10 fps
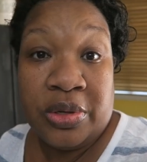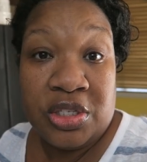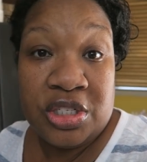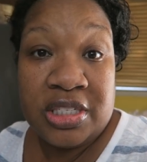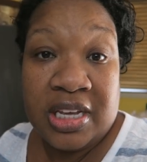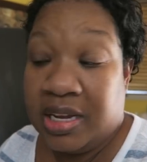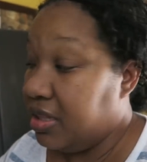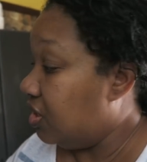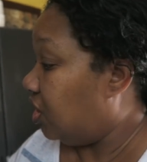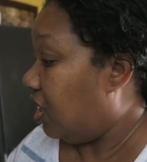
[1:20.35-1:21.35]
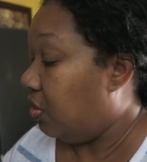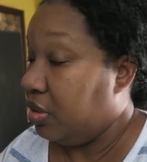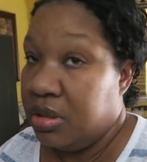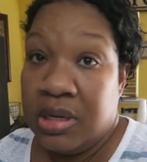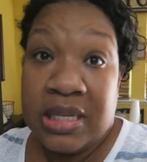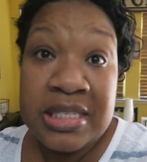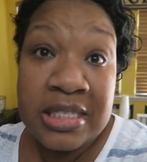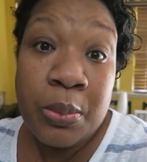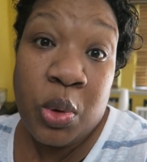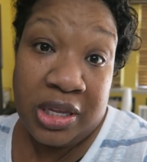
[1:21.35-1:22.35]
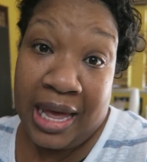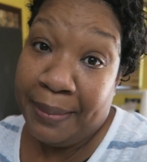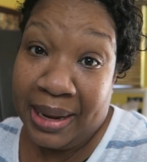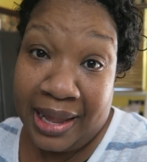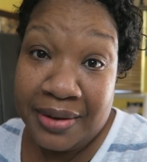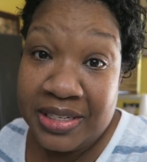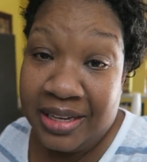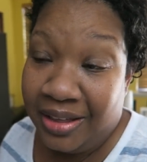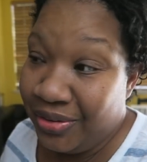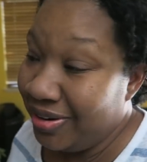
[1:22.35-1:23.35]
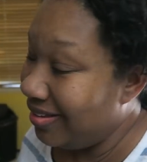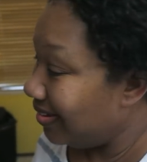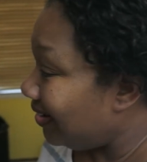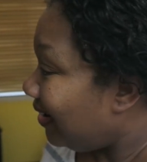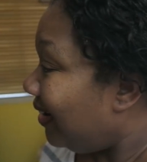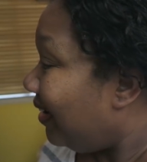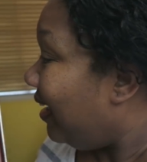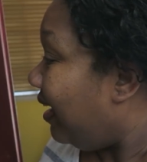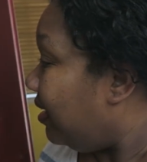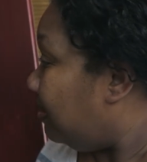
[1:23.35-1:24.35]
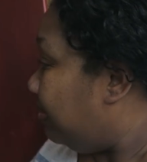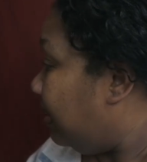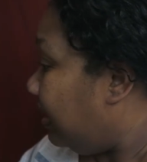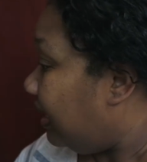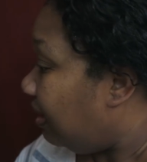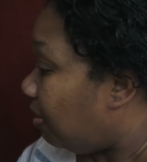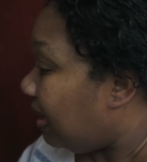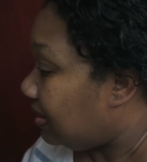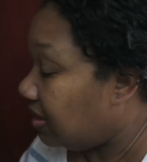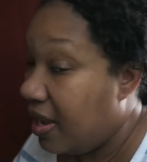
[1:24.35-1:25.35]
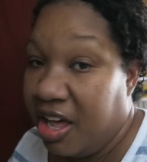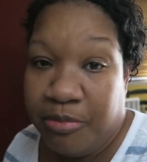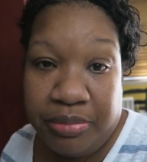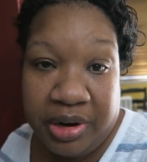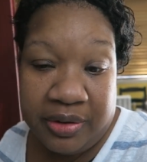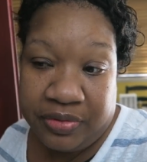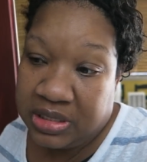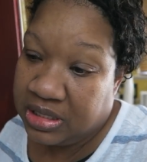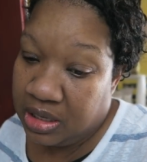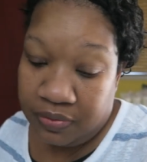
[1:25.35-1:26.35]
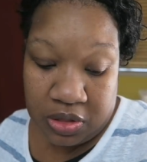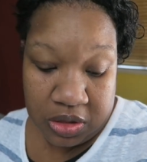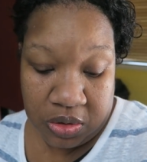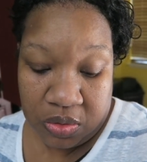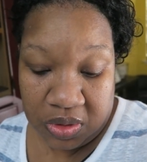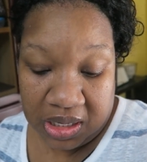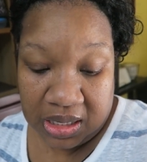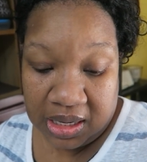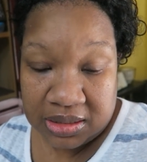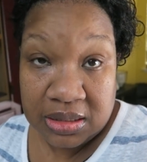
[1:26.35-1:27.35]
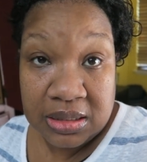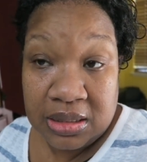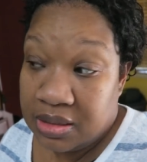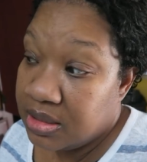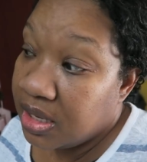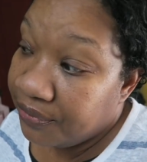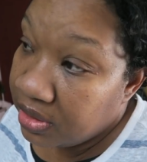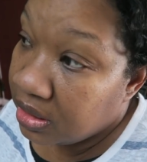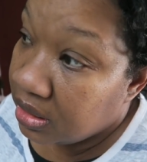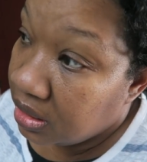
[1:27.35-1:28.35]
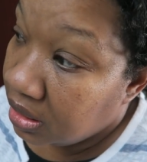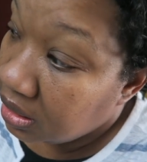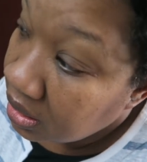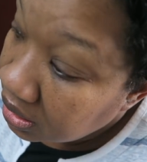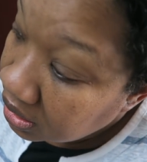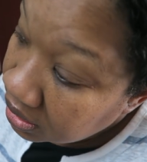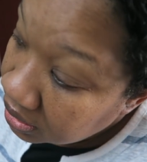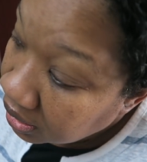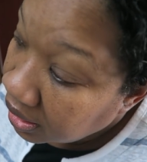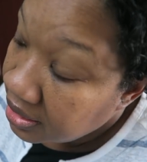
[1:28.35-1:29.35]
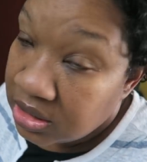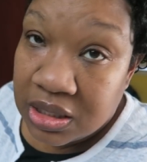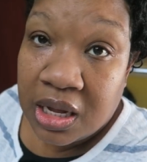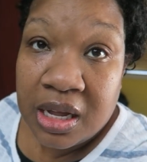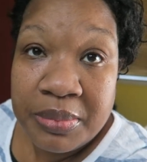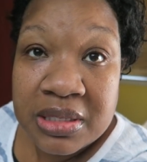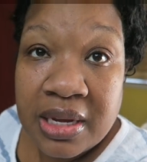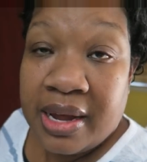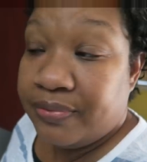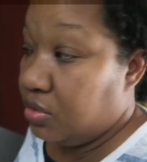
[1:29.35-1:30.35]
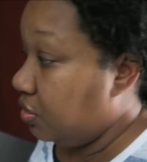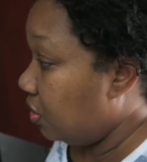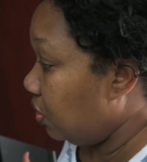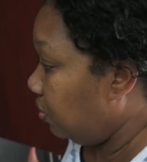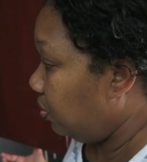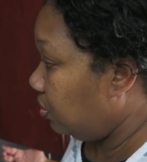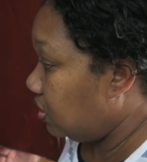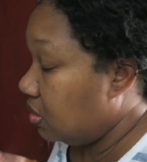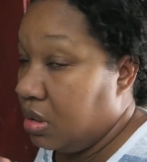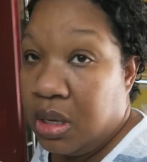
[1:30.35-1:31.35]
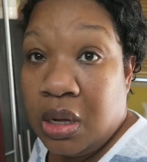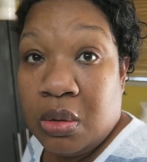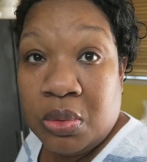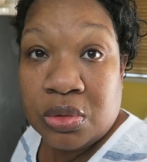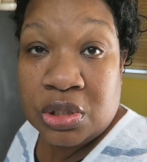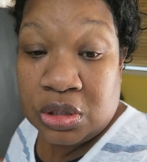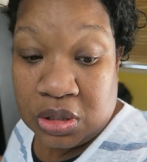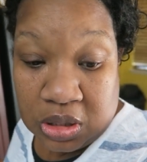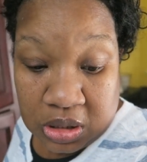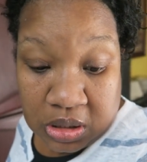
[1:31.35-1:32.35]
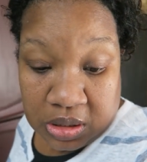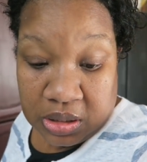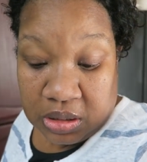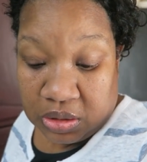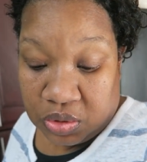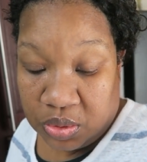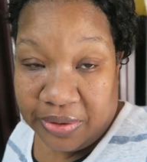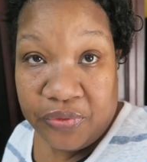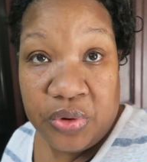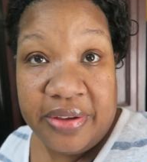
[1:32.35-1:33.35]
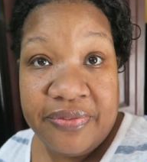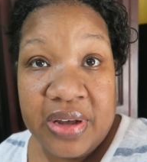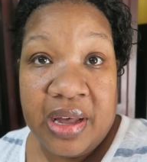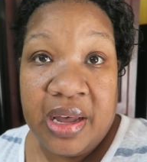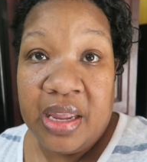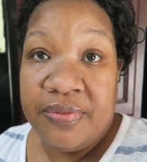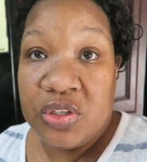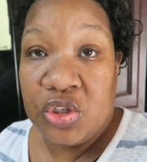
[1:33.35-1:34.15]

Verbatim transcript: So I just got out the shower, somewhat got my life together, and I'm about to have breakfast, even though it's definitely lunchtime. It's afternoons, almost 12:45,